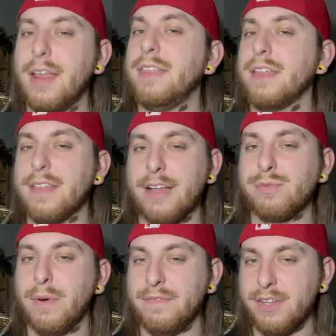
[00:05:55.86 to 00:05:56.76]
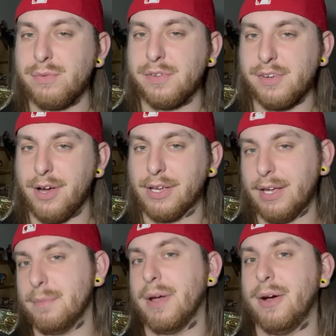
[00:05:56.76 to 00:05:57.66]
I think that's what Vince was
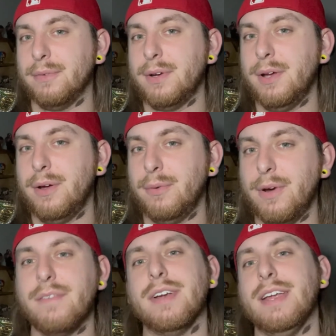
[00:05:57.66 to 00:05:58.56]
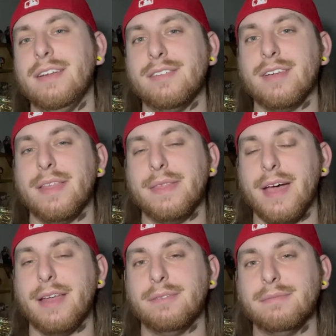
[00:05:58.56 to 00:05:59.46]
talking about whenever he said
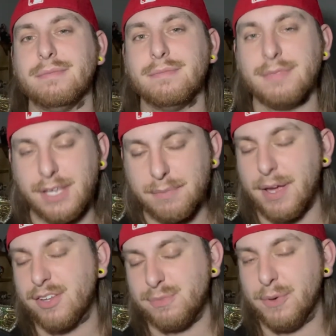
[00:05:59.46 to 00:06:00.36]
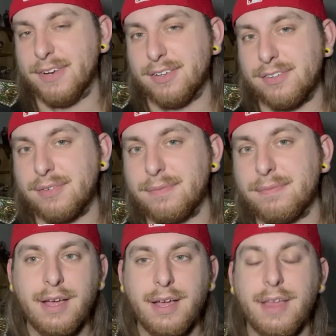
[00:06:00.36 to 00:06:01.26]
that he makes movies.
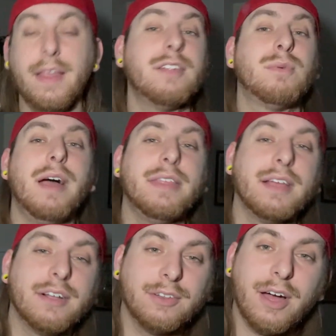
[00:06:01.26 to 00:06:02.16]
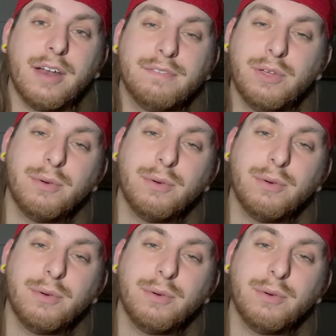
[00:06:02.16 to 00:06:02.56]
And that's why I think a lot of you